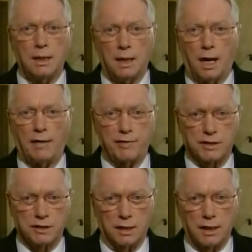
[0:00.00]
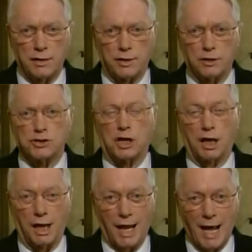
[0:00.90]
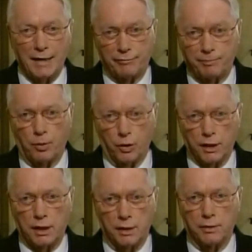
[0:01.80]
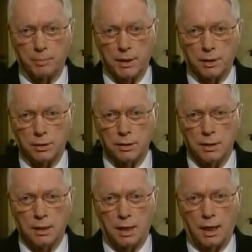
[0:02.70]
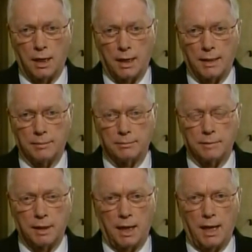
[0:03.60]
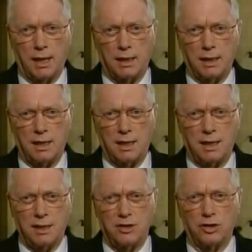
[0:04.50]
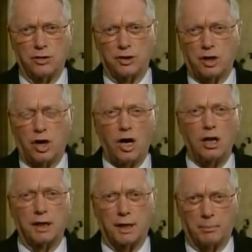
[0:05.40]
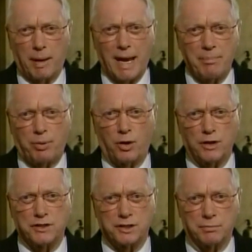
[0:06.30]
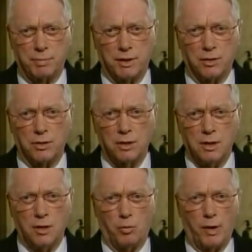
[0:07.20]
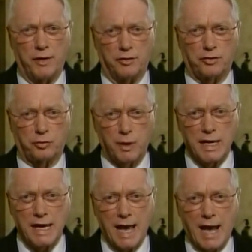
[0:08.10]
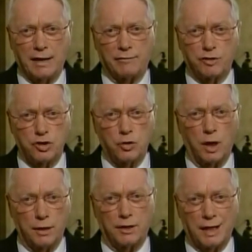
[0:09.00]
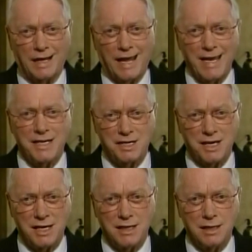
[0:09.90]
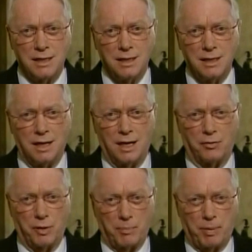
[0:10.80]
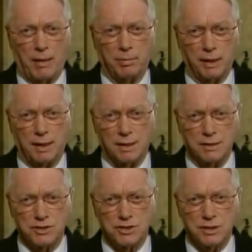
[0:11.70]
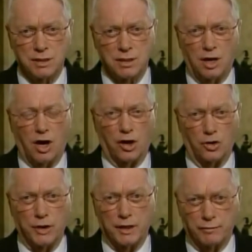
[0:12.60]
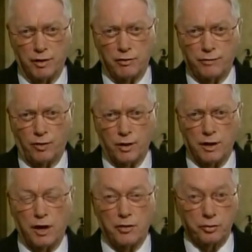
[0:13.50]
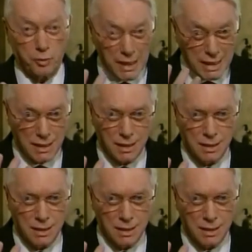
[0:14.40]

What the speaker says: Obviously, there's a lot of pork in the bill. To call it a bipartisan bill when 3 out of 218 Republicans are going to vote for it, 3